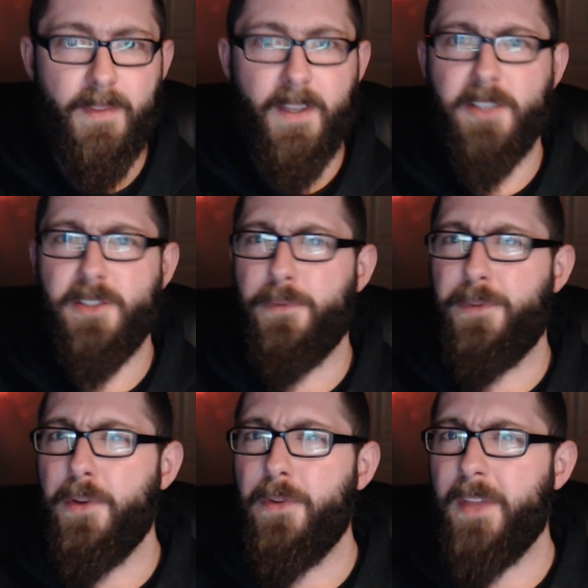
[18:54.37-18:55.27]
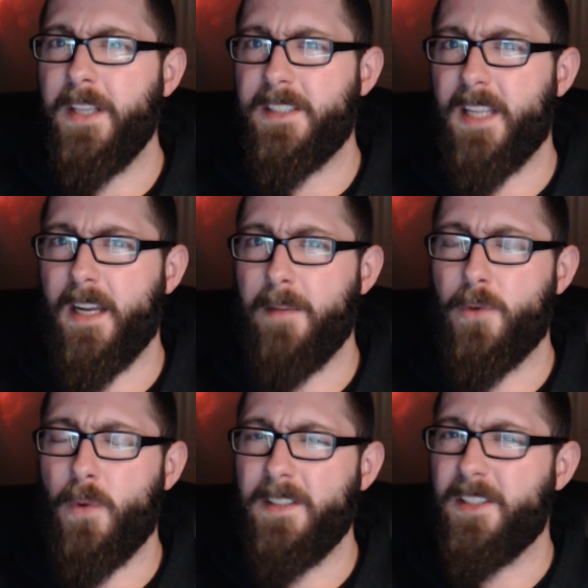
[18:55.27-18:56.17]
There's a few things that
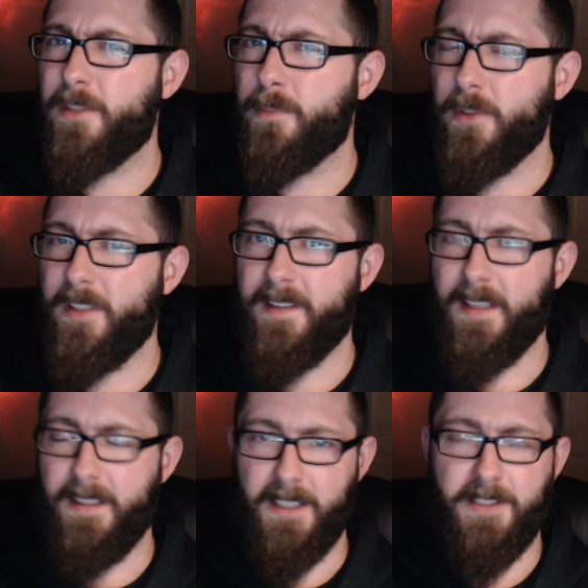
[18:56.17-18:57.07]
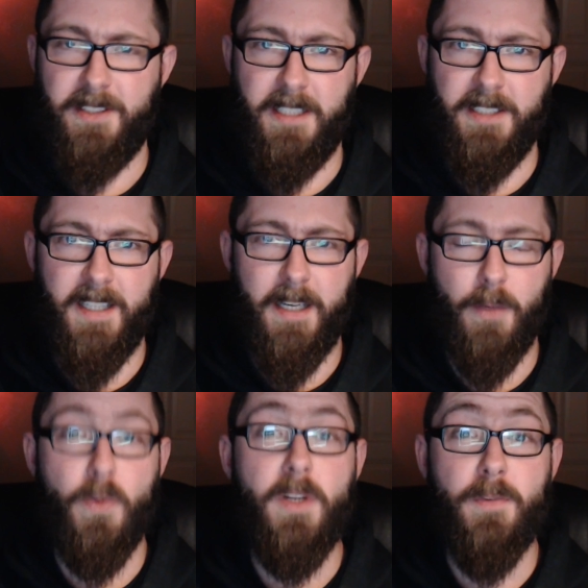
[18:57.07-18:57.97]
I'm quite disappointed they didn't change that I
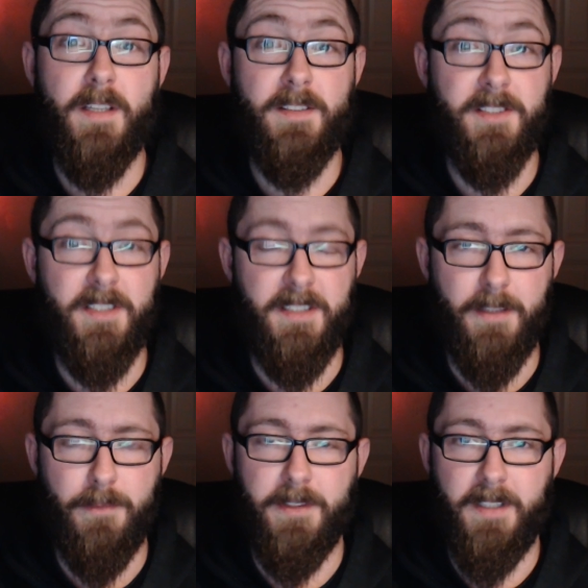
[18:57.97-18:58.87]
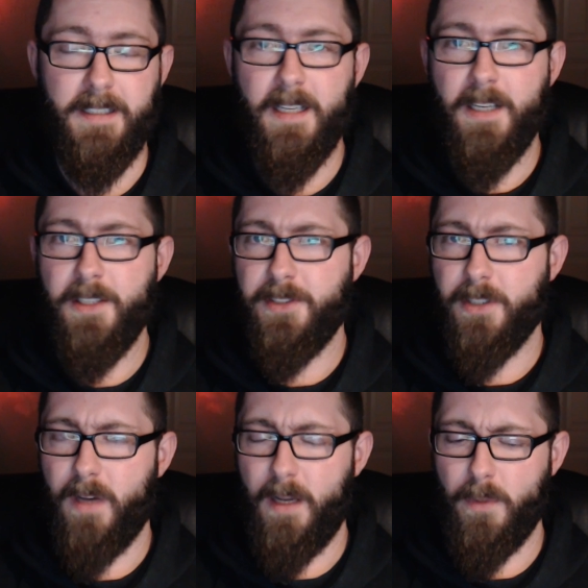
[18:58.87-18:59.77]
would have liked to see differently.
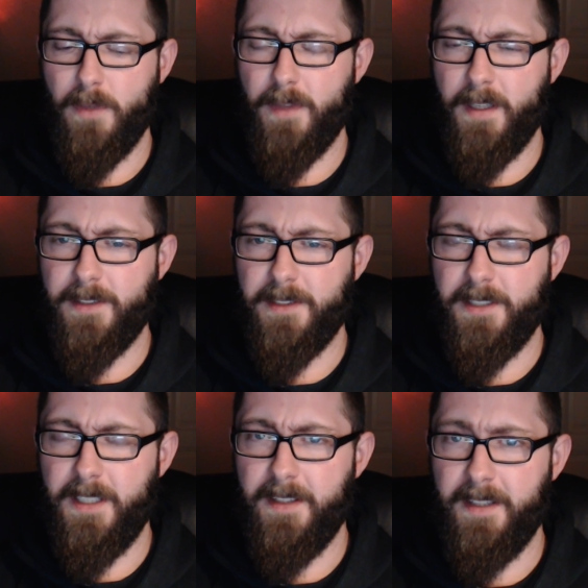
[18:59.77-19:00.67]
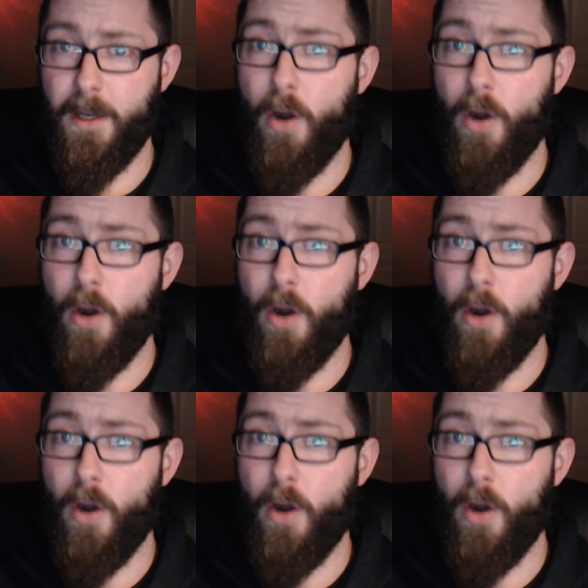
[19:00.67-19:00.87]
So I would have liked to see the